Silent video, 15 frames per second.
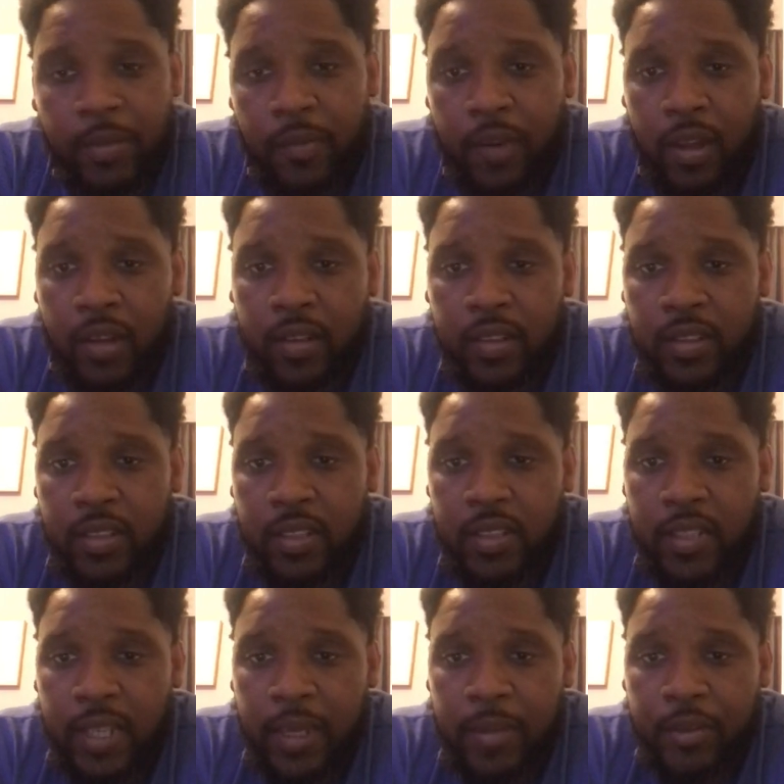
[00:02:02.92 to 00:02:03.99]
falling into the
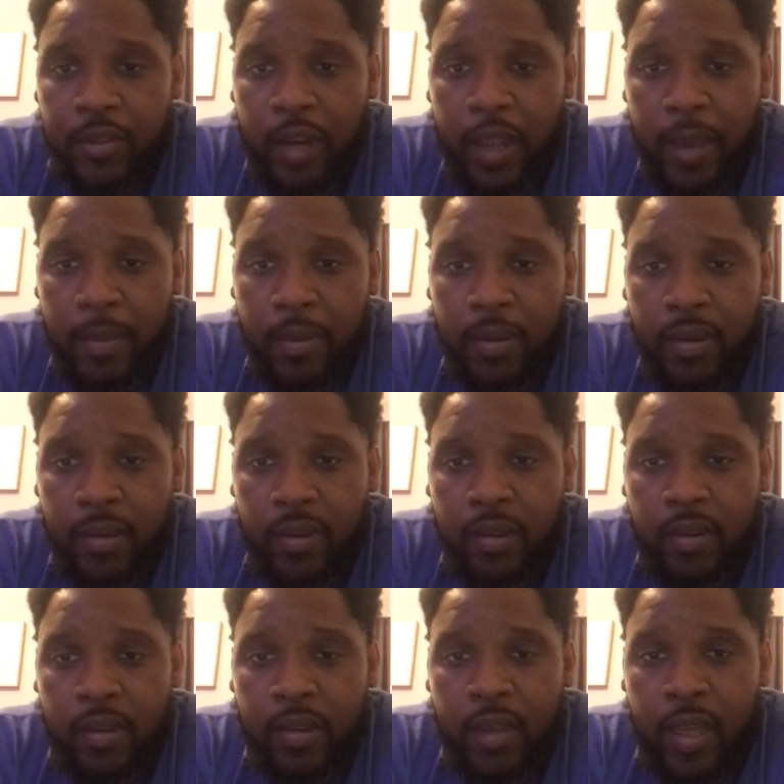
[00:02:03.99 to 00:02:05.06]
same trap
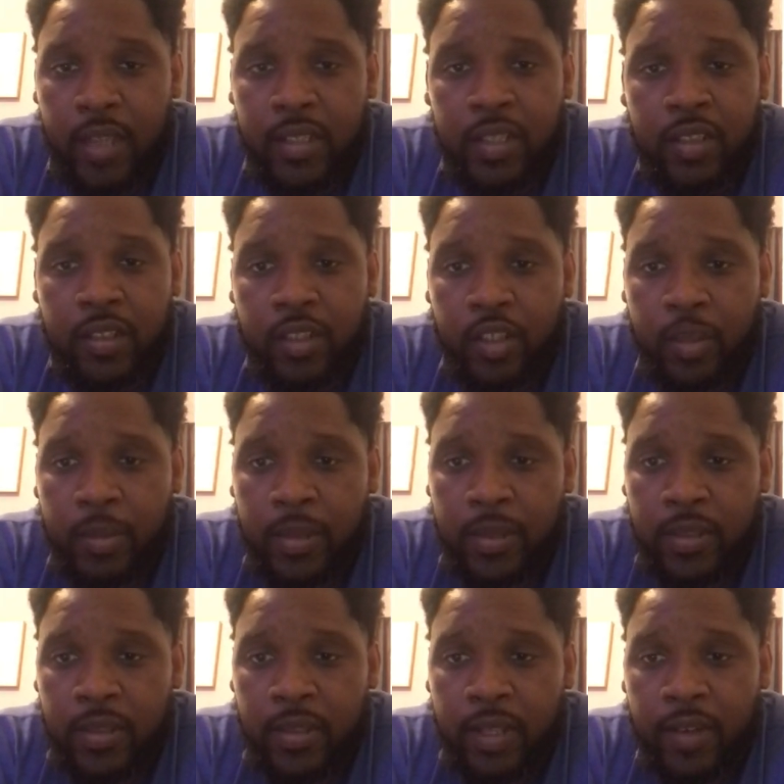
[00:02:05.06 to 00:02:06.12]
as other
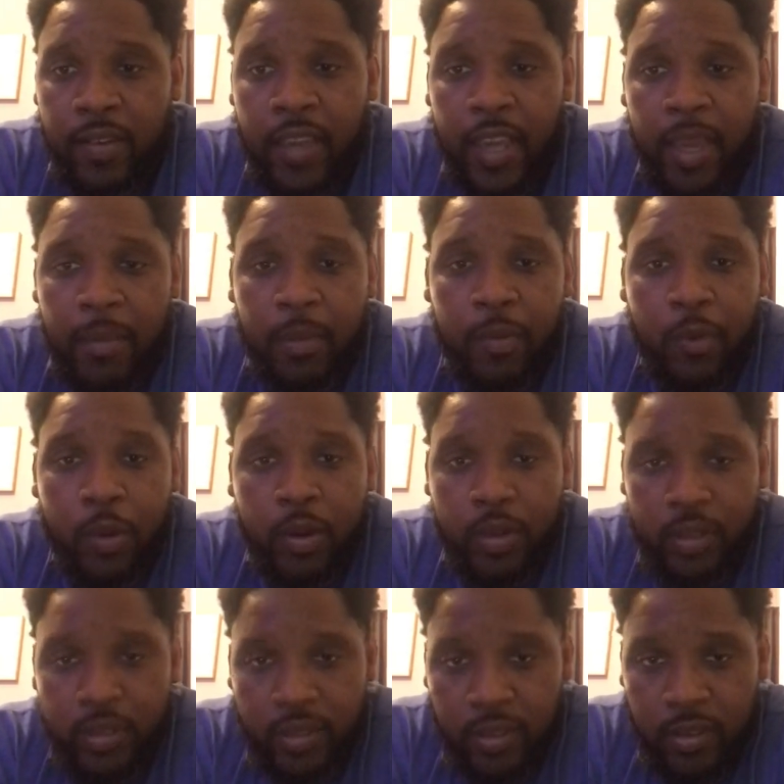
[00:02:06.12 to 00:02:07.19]
humans that have came before
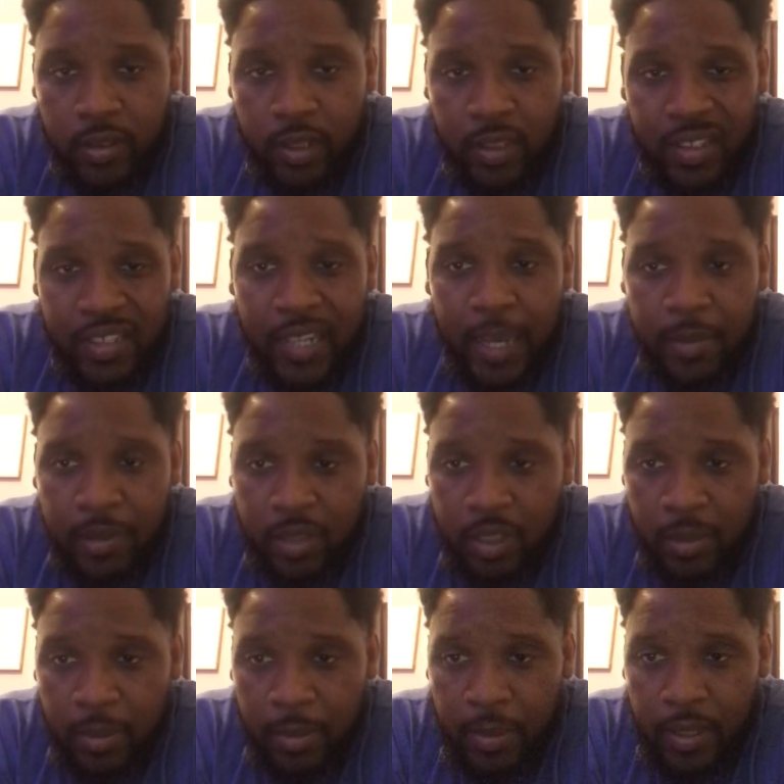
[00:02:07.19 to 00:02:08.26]
us, other types of
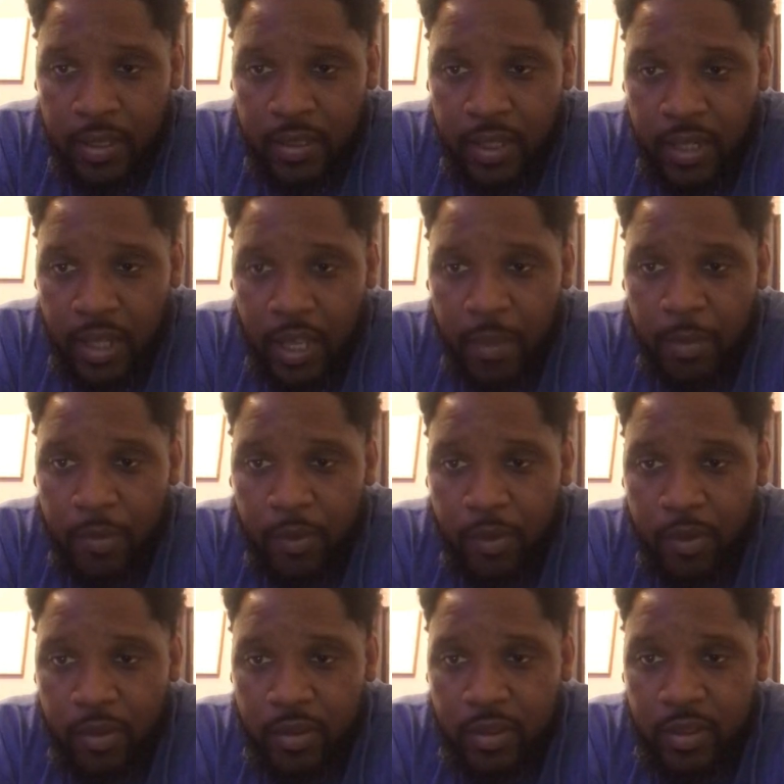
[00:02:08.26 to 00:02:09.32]
human beings that have came
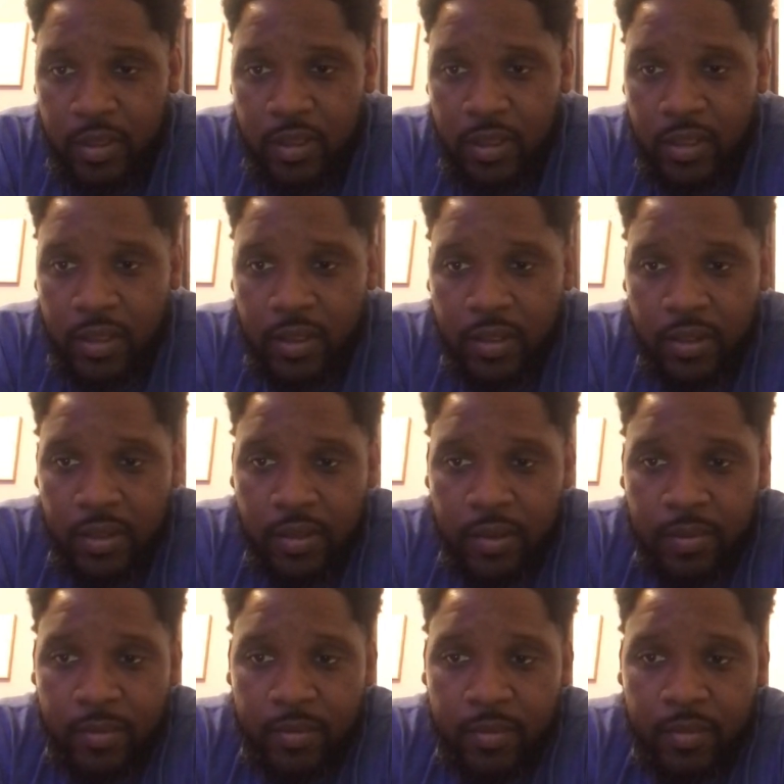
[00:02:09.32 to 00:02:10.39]
before us,
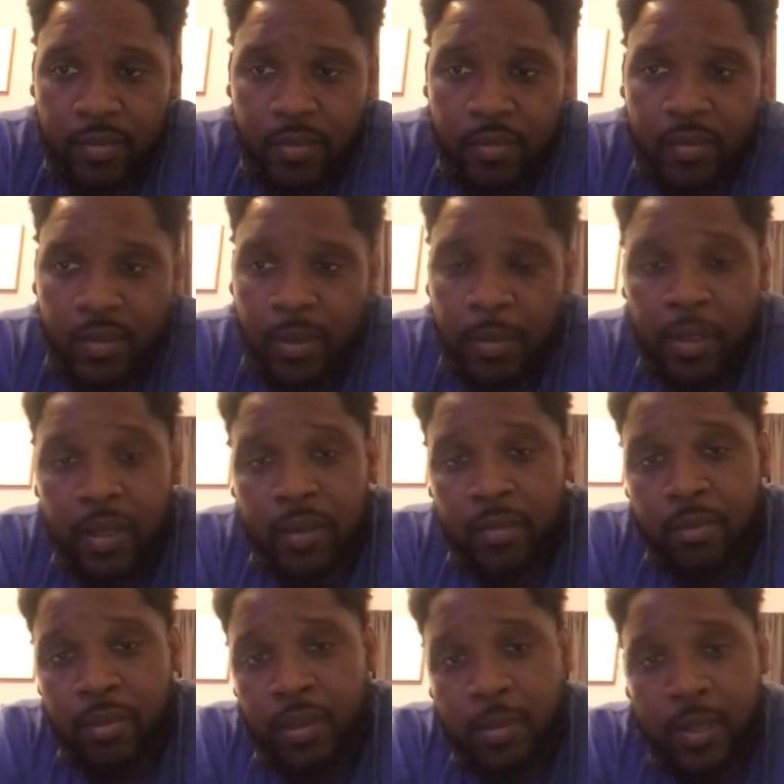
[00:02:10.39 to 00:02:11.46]
but
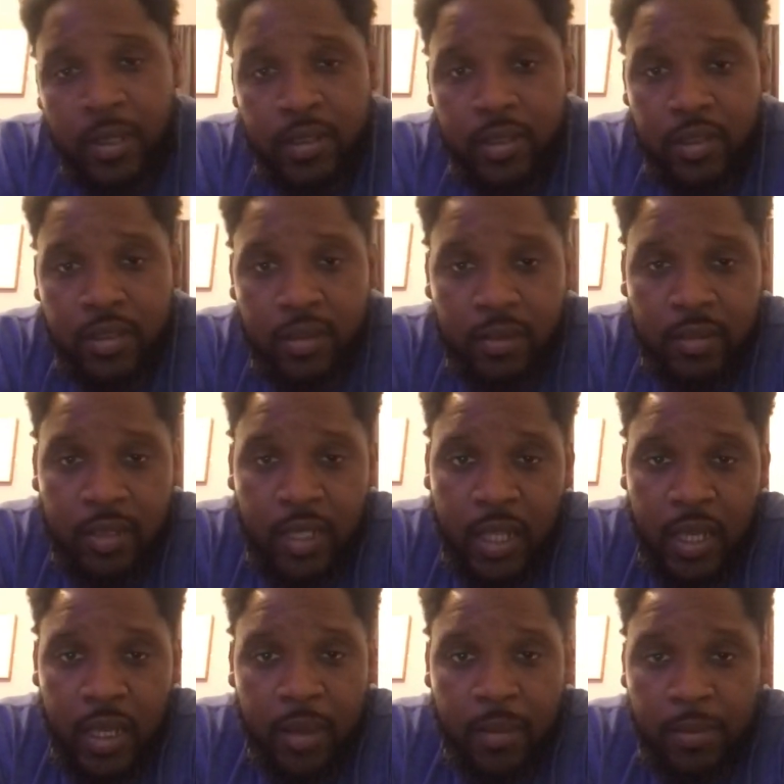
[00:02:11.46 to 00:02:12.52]
pretty much
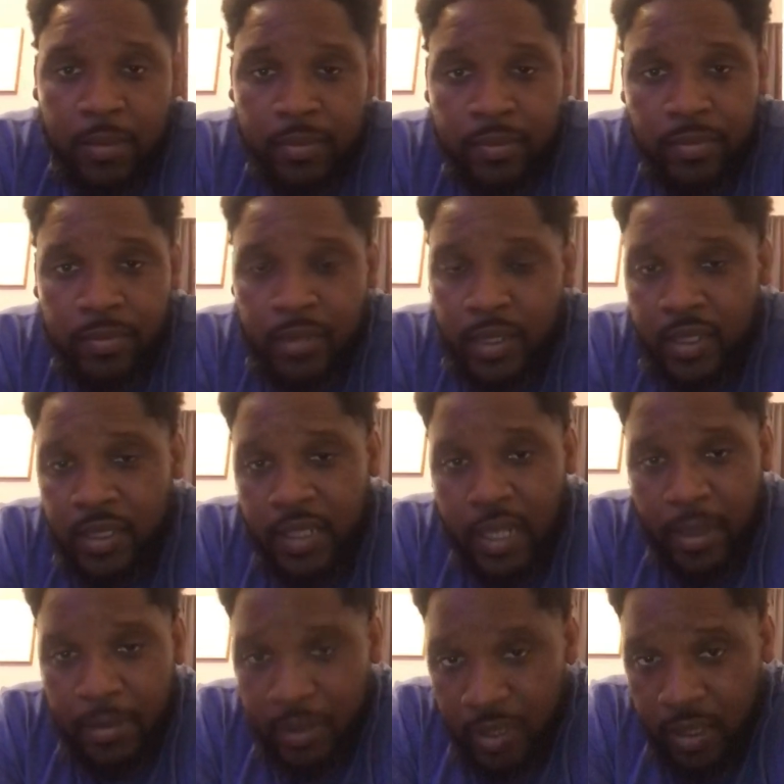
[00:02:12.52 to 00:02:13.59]
succumb to the
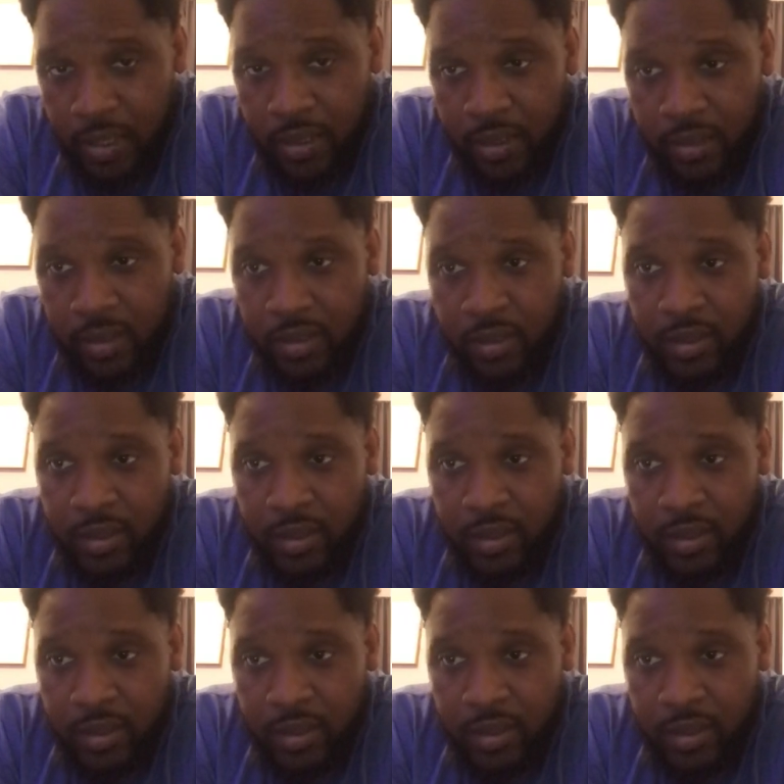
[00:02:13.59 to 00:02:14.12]
same sins.